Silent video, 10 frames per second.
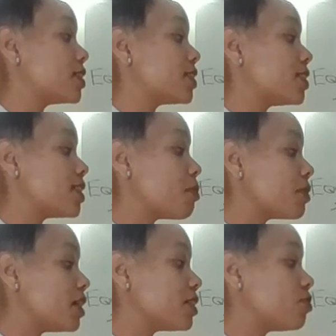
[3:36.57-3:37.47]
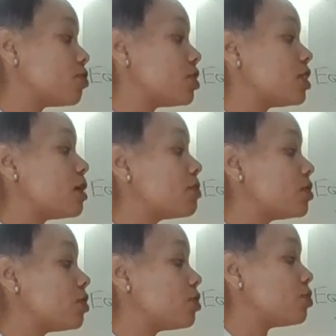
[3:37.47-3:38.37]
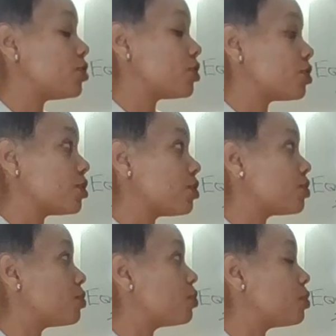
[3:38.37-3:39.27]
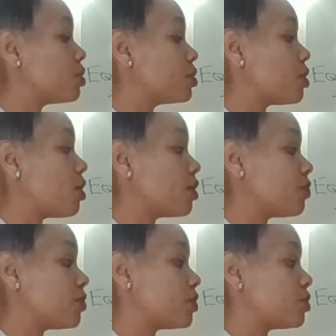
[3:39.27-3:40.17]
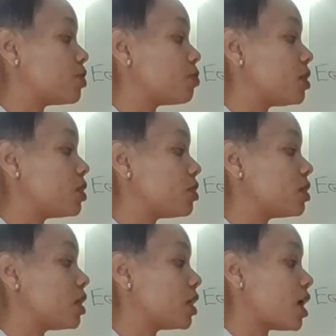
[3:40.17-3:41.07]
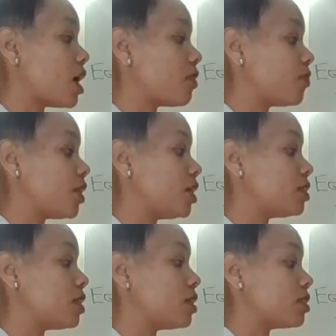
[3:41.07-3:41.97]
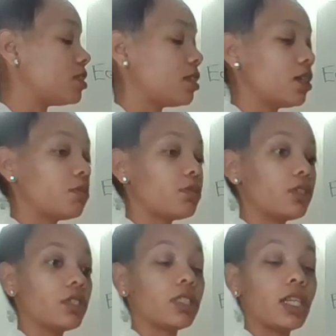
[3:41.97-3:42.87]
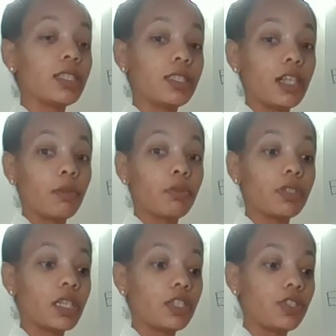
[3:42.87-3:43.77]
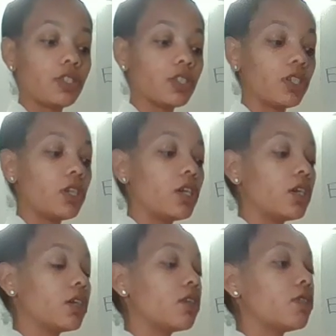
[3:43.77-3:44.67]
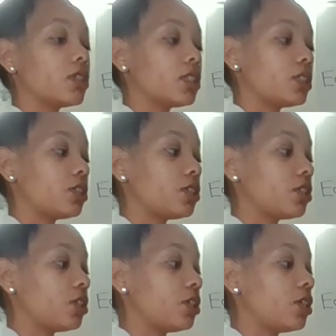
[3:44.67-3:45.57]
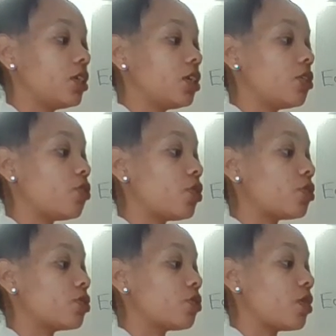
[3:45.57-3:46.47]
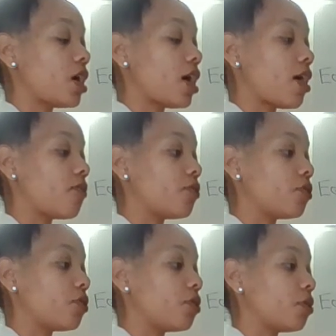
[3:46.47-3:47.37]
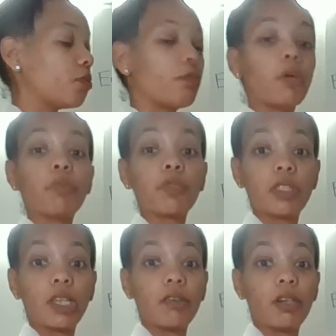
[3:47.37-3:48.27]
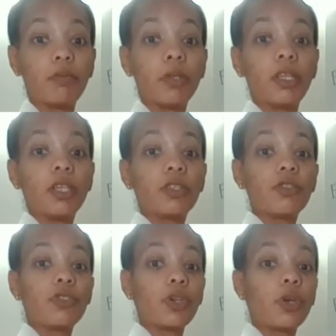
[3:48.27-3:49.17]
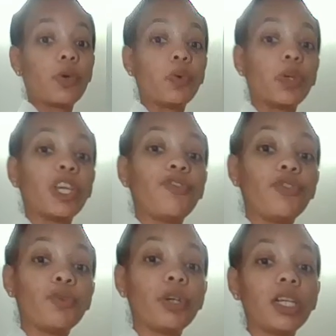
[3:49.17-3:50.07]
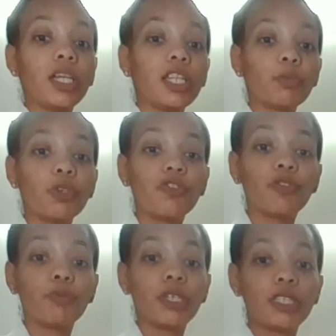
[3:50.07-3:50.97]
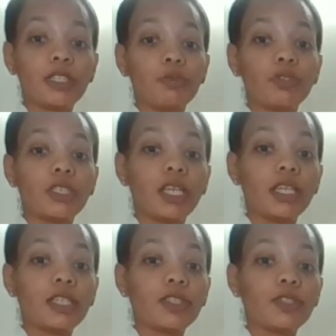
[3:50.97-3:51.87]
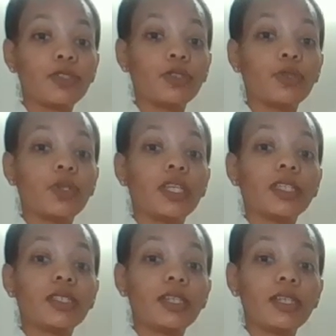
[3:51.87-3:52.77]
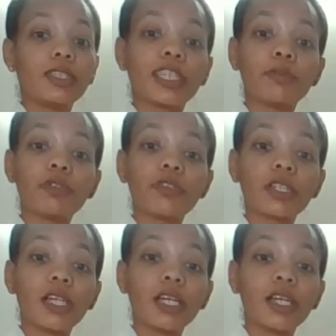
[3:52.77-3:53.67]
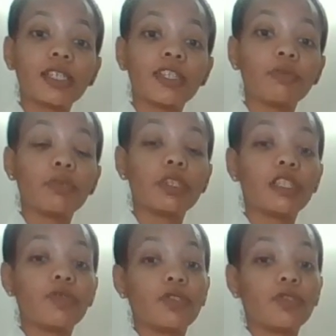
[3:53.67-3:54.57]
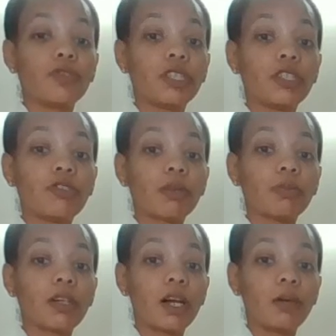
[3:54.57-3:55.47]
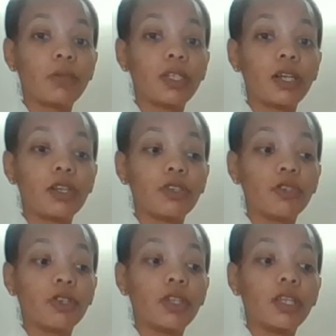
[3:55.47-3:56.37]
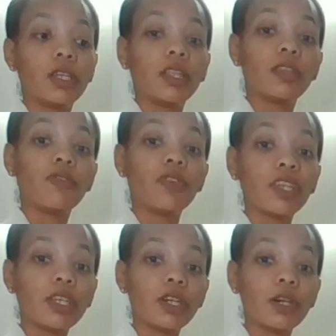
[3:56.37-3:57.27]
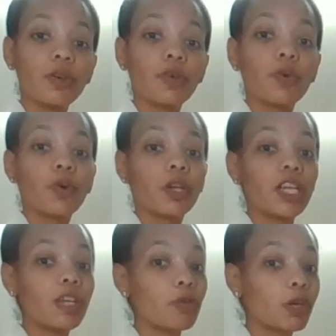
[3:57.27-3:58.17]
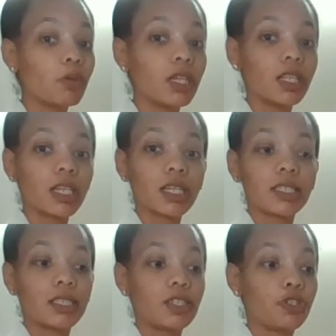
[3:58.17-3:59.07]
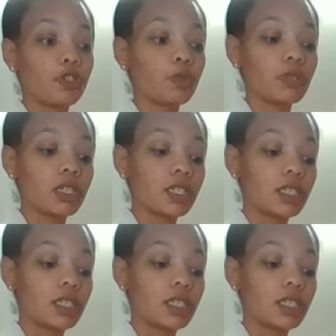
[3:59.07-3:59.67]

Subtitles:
something to substitute sugars or artificial sweeteners: agave, date syrup or date sugar, coconut sugar. You also have your maple syrup. So if you want any more information pertaining to today's chemistry class, please feel free to drop a comment under the video or email me. And like I said, shoot me a